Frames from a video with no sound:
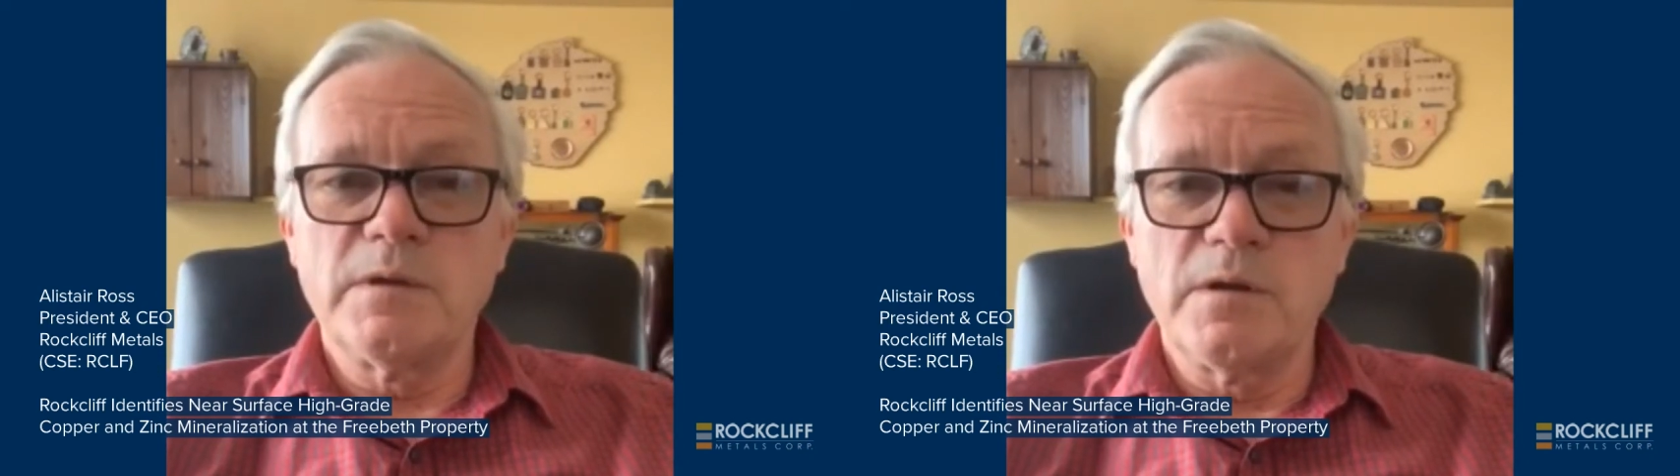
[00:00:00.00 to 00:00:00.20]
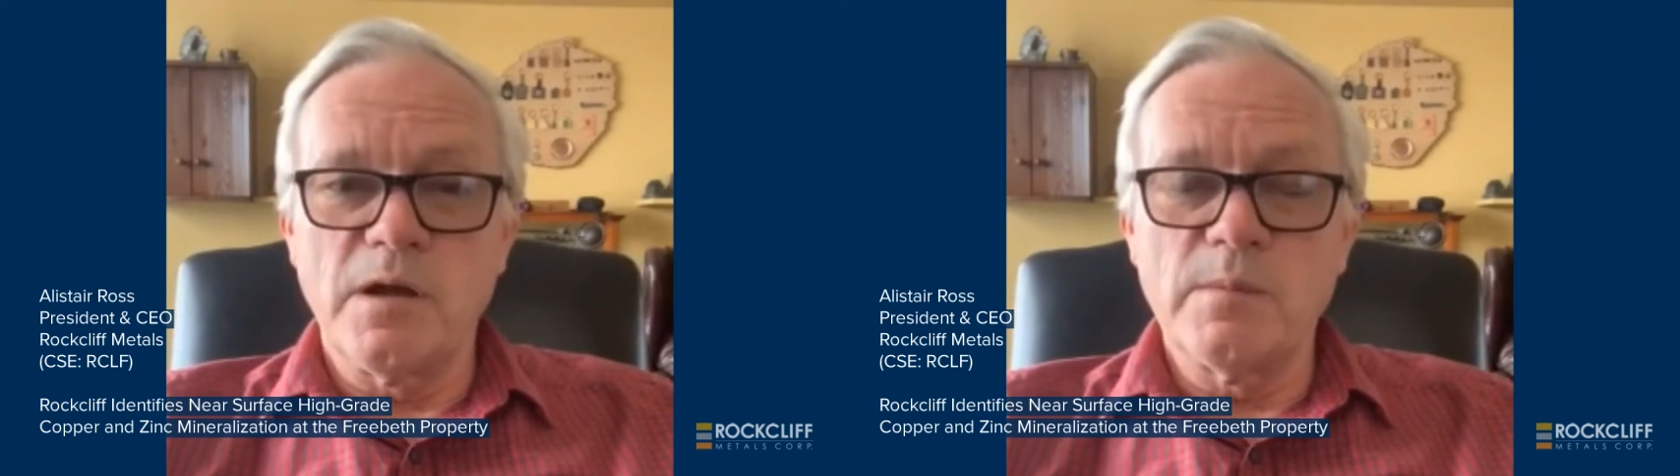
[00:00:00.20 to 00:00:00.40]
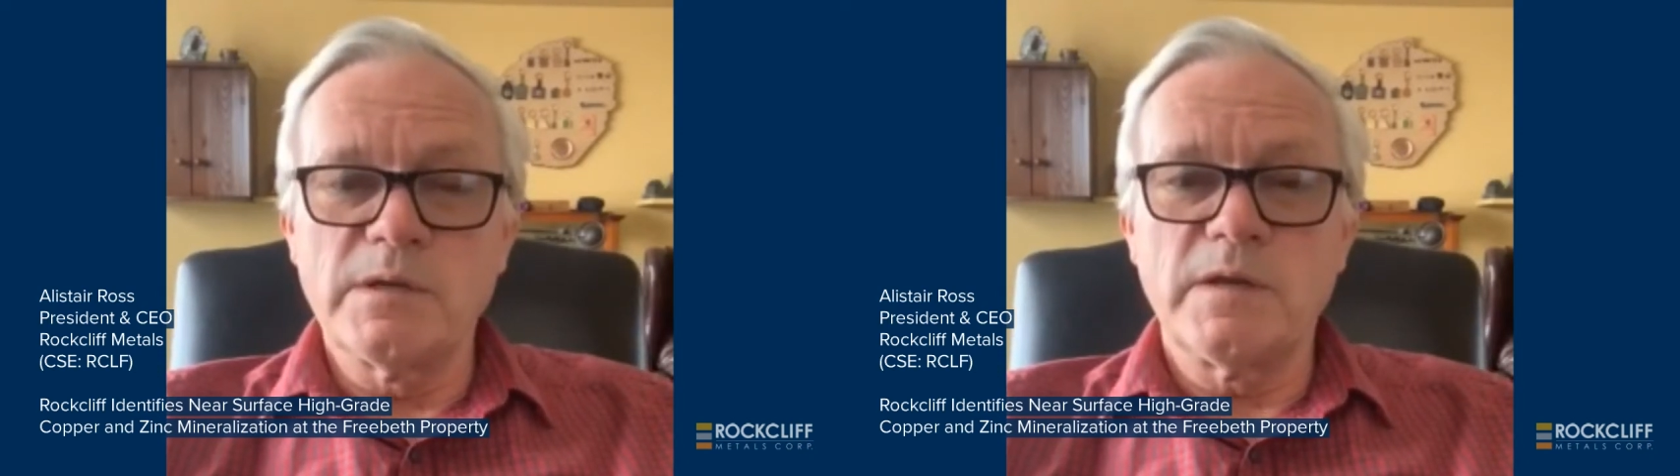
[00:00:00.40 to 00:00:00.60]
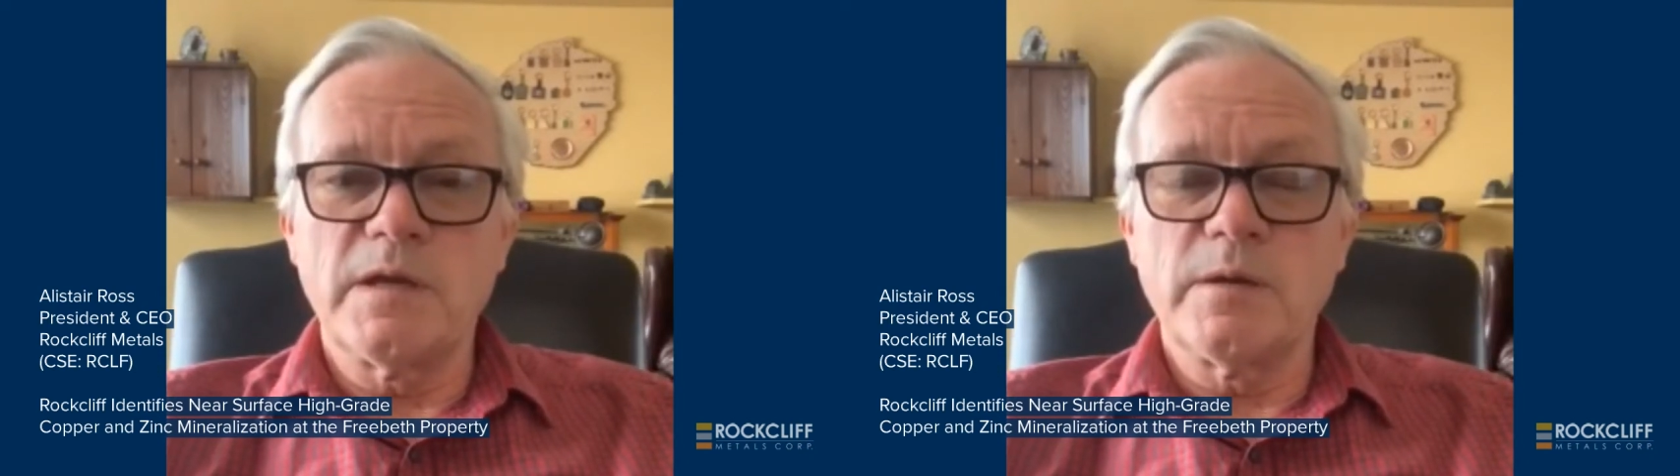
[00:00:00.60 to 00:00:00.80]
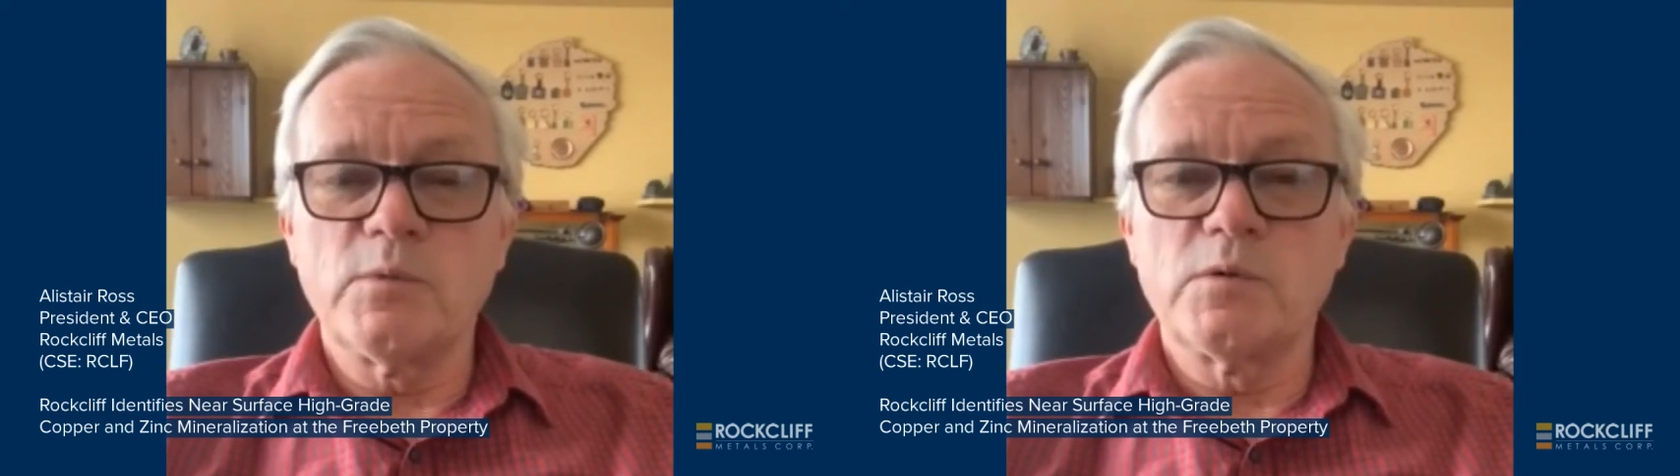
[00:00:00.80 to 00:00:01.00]
anomaly, the
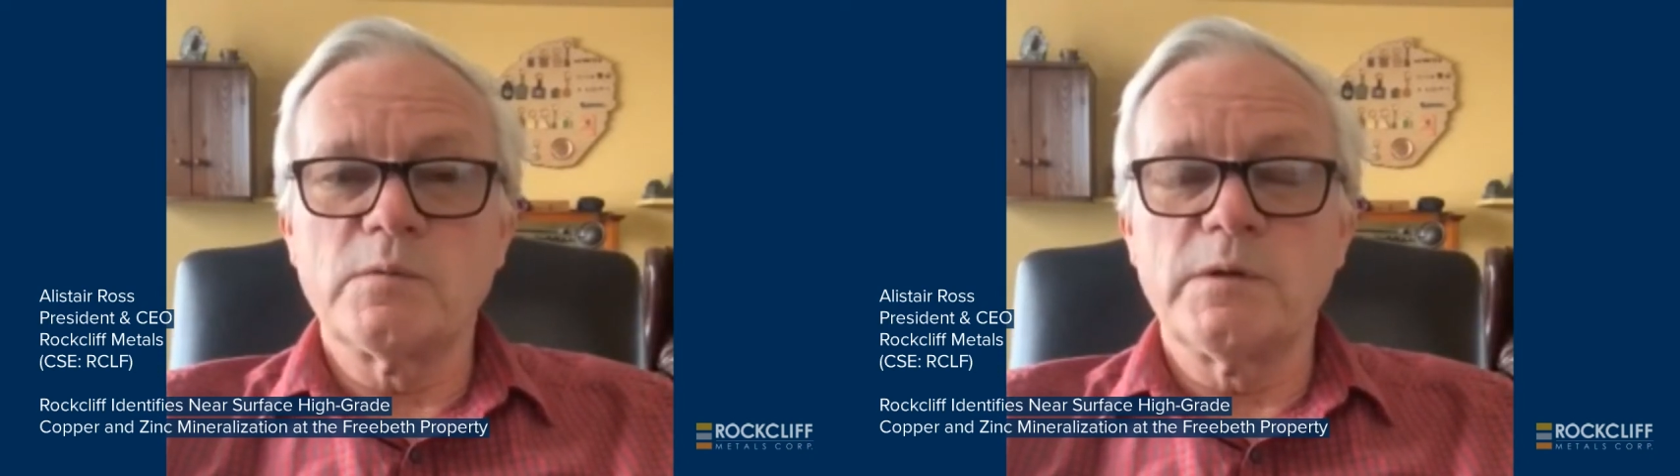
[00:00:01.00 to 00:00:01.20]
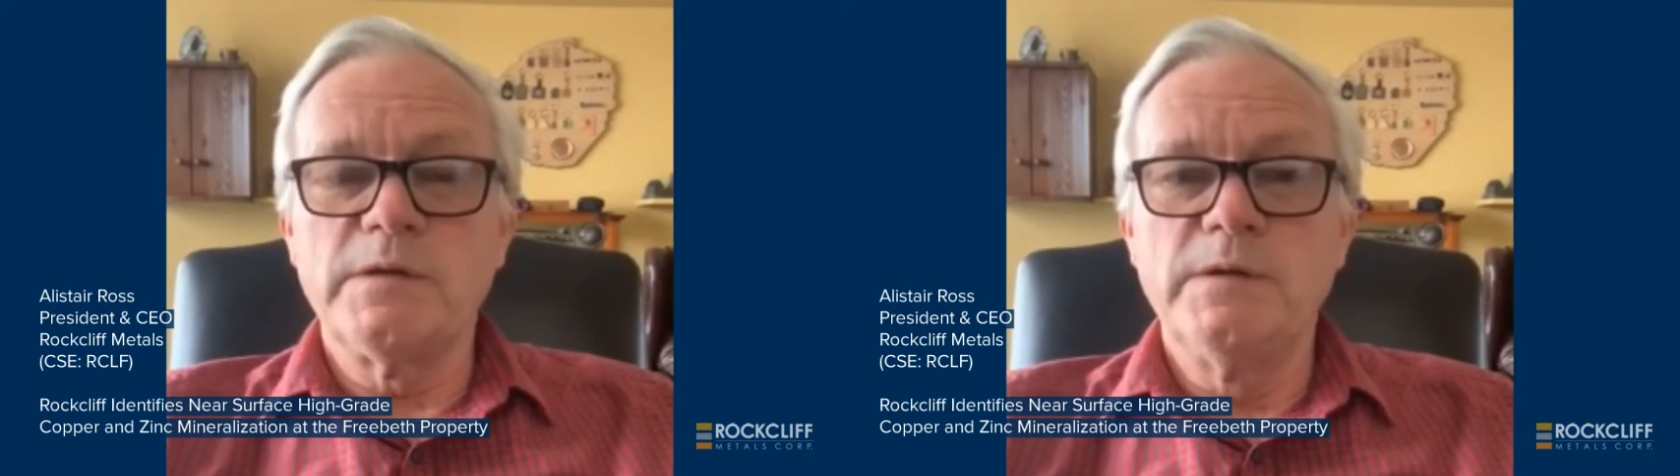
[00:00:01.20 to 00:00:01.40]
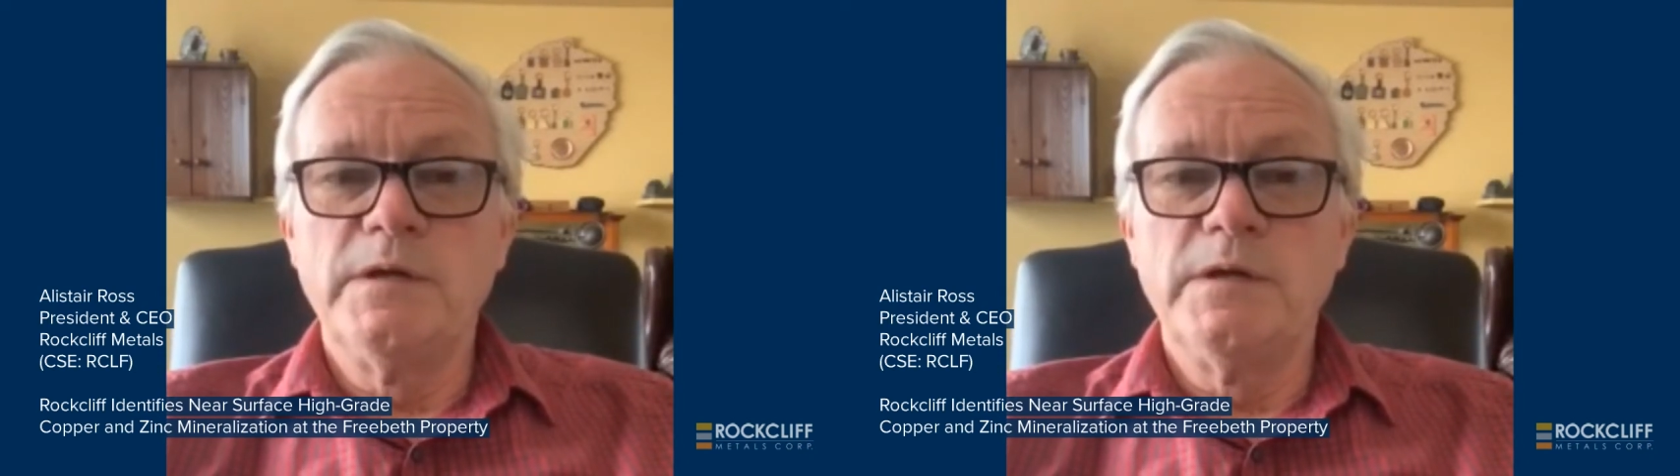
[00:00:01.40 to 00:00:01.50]
airborne one,